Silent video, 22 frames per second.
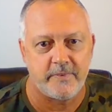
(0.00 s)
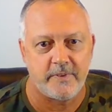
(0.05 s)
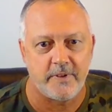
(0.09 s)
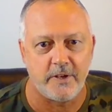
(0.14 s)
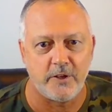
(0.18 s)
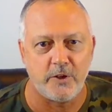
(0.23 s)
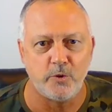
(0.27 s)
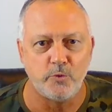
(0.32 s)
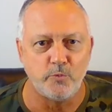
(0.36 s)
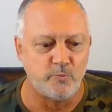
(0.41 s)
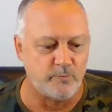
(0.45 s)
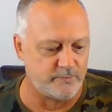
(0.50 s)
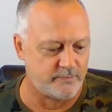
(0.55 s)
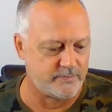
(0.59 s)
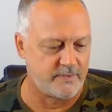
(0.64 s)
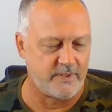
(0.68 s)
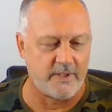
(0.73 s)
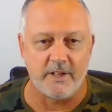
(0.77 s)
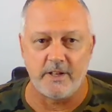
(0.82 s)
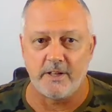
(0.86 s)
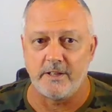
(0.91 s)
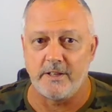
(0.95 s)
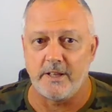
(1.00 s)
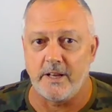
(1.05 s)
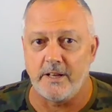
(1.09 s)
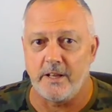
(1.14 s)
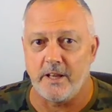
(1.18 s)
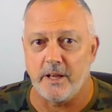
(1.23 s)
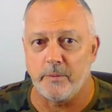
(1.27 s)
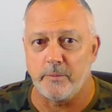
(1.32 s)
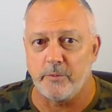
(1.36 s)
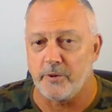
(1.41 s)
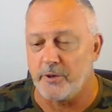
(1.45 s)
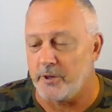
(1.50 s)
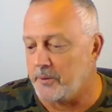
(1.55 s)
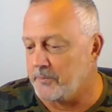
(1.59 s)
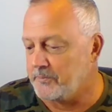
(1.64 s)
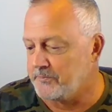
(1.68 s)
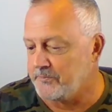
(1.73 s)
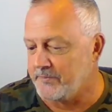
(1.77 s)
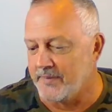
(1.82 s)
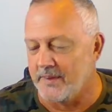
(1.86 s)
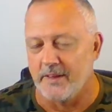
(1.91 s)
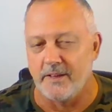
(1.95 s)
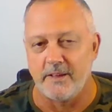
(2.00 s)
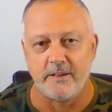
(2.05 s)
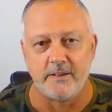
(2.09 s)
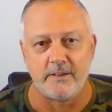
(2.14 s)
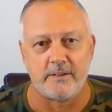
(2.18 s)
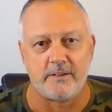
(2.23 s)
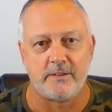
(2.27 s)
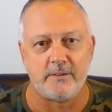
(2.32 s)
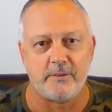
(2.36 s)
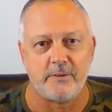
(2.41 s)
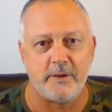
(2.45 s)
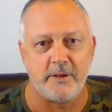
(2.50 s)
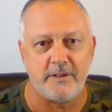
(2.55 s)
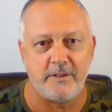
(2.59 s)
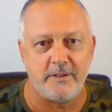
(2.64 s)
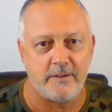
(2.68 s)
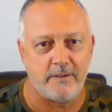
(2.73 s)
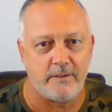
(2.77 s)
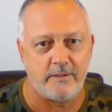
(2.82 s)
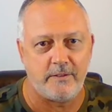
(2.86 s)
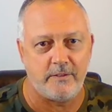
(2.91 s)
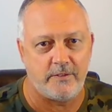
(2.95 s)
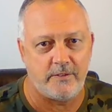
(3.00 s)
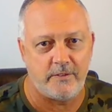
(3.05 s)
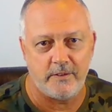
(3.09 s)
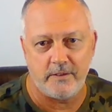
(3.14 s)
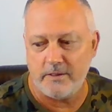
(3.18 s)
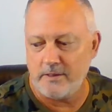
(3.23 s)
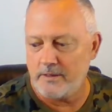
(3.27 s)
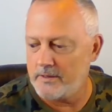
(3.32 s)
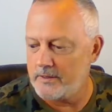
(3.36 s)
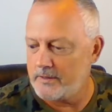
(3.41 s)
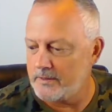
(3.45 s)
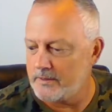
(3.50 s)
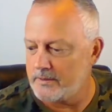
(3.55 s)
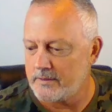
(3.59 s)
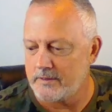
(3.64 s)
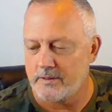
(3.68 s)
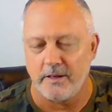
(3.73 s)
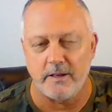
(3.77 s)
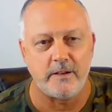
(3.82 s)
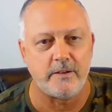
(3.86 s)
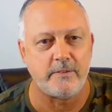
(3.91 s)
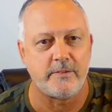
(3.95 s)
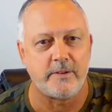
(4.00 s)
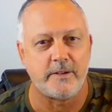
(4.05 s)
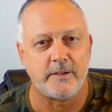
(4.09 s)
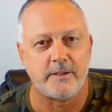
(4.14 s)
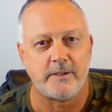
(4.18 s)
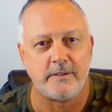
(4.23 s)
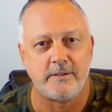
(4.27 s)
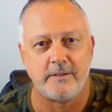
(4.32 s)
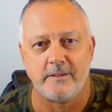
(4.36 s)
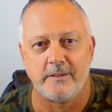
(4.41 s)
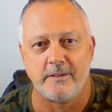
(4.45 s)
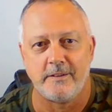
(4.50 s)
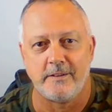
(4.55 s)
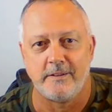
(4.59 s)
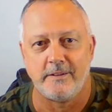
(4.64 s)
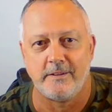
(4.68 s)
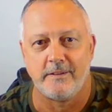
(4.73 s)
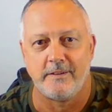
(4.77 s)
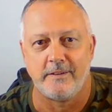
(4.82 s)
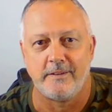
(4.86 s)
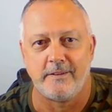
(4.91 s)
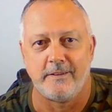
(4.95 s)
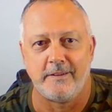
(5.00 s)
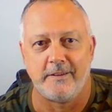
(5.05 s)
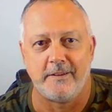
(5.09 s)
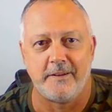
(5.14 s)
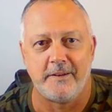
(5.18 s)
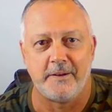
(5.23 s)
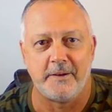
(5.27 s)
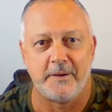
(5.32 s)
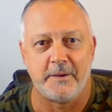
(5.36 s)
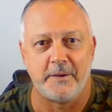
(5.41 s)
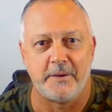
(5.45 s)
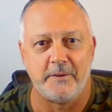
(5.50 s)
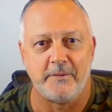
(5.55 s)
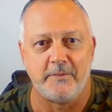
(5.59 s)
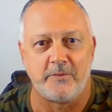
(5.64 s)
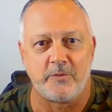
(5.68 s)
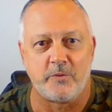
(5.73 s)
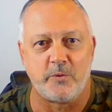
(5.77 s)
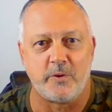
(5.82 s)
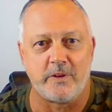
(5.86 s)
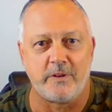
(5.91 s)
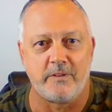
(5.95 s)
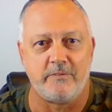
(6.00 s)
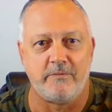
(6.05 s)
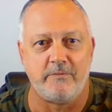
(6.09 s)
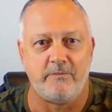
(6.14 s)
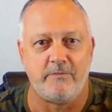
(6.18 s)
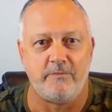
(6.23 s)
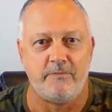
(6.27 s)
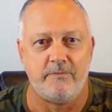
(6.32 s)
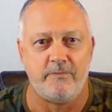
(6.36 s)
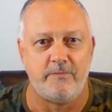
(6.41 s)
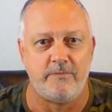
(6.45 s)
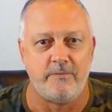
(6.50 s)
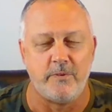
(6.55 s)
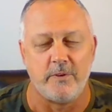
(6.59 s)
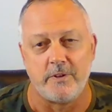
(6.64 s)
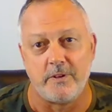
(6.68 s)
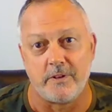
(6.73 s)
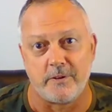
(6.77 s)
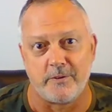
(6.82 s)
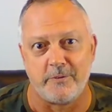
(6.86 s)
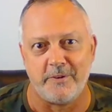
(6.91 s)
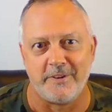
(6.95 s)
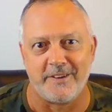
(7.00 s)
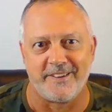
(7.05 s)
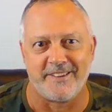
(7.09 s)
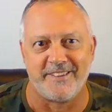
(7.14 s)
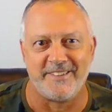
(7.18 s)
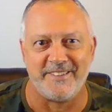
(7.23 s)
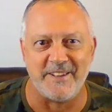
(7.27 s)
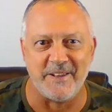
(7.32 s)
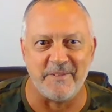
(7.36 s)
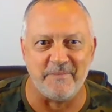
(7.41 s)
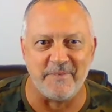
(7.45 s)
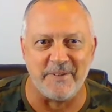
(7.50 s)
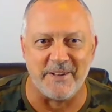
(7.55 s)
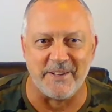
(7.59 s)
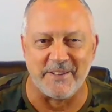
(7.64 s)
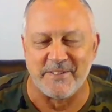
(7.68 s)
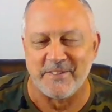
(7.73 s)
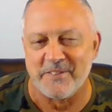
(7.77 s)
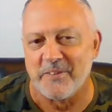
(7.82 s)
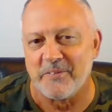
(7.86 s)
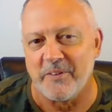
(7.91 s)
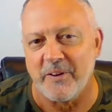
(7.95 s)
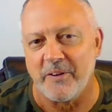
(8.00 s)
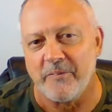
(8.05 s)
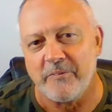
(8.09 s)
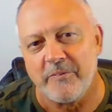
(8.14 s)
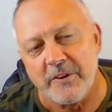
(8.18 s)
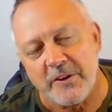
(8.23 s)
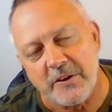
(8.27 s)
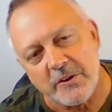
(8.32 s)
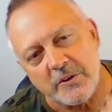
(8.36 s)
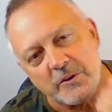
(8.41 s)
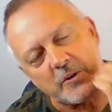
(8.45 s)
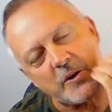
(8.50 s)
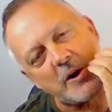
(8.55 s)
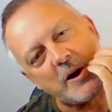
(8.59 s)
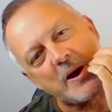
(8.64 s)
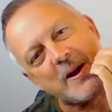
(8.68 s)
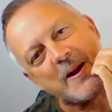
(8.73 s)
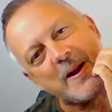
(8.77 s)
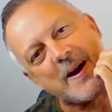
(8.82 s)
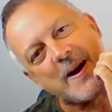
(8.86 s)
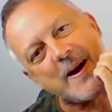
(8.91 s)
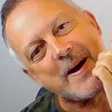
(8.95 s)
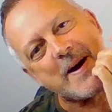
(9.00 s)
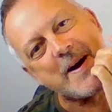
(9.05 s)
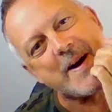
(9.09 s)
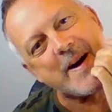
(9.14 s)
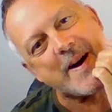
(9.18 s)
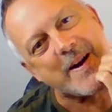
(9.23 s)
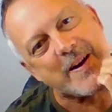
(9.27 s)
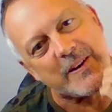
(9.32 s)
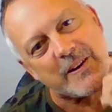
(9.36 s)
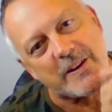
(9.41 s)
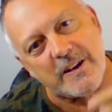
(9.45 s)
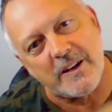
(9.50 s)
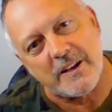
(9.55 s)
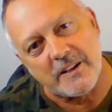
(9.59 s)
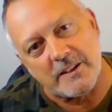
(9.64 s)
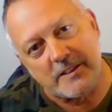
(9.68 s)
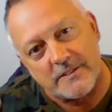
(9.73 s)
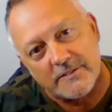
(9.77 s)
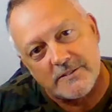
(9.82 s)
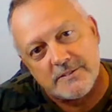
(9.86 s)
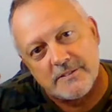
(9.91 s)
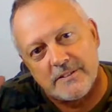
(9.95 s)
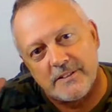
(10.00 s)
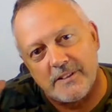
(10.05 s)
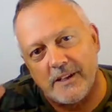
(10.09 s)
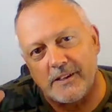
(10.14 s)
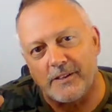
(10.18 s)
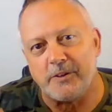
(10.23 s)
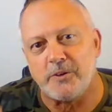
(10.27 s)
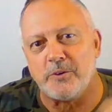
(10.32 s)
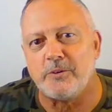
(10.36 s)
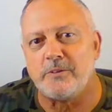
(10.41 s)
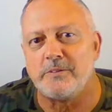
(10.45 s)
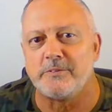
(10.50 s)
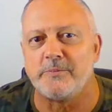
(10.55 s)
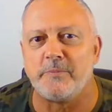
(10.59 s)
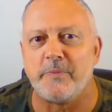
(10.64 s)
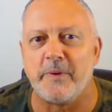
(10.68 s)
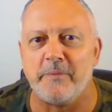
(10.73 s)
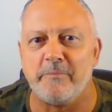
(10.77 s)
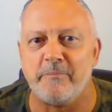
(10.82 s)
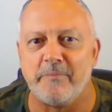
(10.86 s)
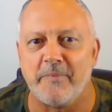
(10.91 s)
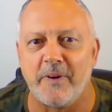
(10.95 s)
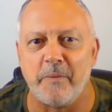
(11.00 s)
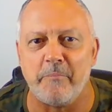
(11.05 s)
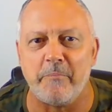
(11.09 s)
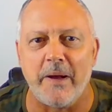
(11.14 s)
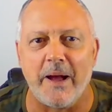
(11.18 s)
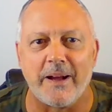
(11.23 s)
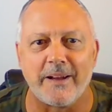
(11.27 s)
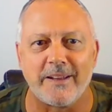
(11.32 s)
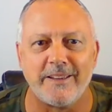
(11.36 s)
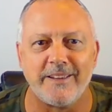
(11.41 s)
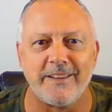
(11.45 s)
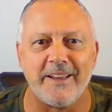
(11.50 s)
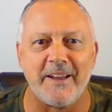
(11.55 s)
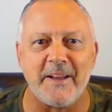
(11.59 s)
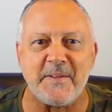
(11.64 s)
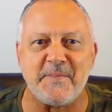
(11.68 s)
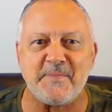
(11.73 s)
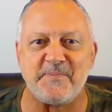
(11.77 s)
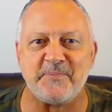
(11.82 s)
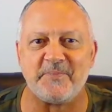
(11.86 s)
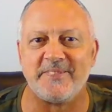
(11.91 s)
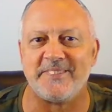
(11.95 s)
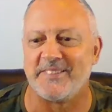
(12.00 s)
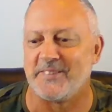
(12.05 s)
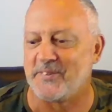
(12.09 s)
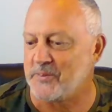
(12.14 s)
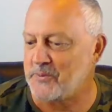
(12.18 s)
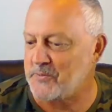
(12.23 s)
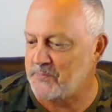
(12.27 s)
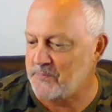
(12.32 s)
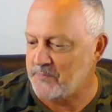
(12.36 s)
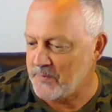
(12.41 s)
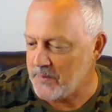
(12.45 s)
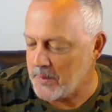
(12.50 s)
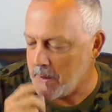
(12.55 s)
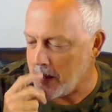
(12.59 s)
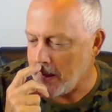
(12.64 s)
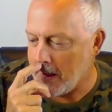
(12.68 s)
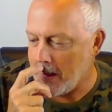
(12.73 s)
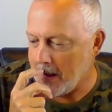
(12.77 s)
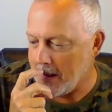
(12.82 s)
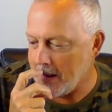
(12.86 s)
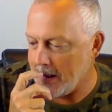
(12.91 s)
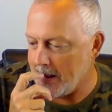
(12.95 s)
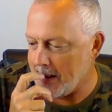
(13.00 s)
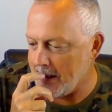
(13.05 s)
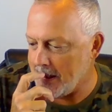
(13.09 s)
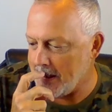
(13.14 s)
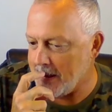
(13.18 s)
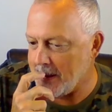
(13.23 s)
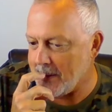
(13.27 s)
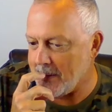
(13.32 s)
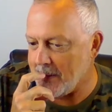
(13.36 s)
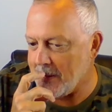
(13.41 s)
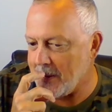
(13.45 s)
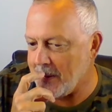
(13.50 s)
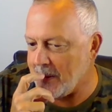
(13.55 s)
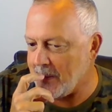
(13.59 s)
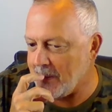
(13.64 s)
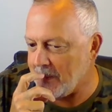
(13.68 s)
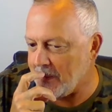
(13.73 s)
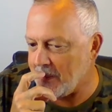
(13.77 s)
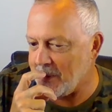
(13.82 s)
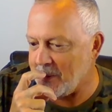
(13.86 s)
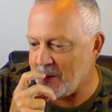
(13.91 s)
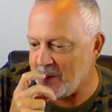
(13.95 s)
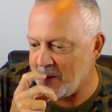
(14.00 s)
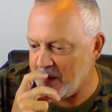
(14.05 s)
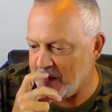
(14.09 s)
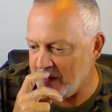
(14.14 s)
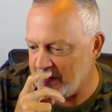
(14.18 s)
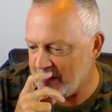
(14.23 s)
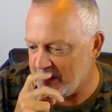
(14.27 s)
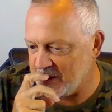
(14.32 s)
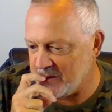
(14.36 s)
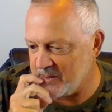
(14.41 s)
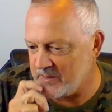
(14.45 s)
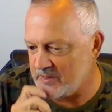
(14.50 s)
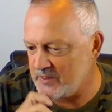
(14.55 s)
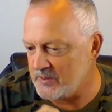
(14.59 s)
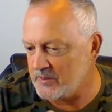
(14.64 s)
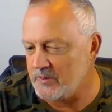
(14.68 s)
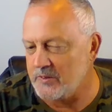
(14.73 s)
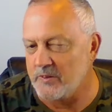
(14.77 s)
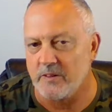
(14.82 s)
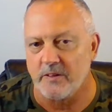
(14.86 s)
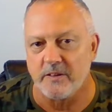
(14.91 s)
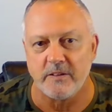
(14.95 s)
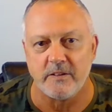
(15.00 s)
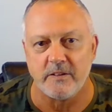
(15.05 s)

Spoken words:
Hello, Danny Gamble here. So I just did a kind of a quick 10 minutes of video on kind of a little, and I'm back again. So we're heading into